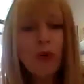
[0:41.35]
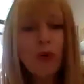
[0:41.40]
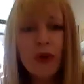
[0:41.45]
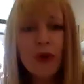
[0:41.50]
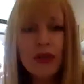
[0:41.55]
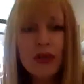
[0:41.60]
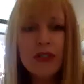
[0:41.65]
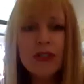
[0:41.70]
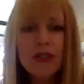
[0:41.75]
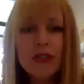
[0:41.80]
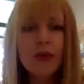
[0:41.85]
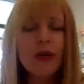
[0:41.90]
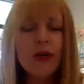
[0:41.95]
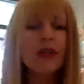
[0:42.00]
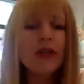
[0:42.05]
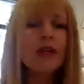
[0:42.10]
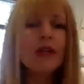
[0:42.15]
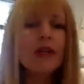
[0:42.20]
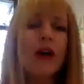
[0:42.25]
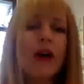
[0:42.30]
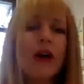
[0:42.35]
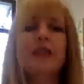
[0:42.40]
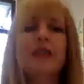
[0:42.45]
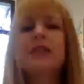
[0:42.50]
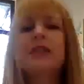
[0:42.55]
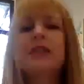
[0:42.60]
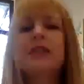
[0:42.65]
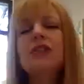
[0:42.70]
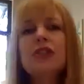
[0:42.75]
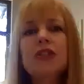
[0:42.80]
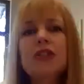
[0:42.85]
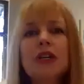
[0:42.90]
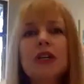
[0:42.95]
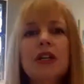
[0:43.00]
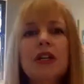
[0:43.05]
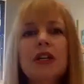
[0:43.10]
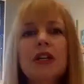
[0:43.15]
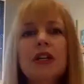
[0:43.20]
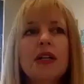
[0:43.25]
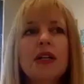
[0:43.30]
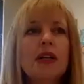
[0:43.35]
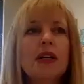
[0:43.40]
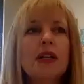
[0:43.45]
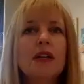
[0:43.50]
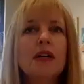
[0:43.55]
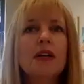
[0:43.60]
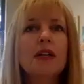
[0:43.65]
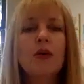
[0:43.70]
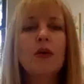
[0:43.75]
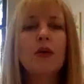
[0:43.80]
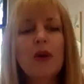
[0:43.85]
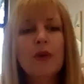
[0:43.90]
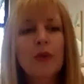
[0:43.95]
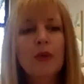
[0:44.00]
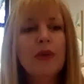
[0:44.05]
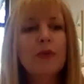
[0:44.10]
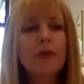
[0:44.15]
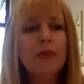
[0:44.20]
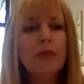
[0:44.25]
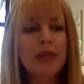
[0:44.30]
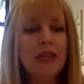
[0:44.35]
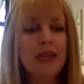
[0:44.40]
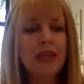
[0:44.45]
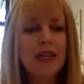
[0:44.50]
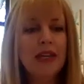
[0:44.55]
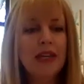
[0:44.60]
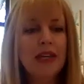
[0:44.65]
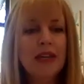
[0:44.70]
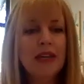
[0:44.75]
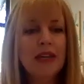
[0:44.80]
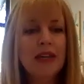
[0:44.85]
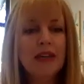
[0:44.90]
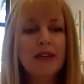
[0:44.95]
to acknowledge what we be.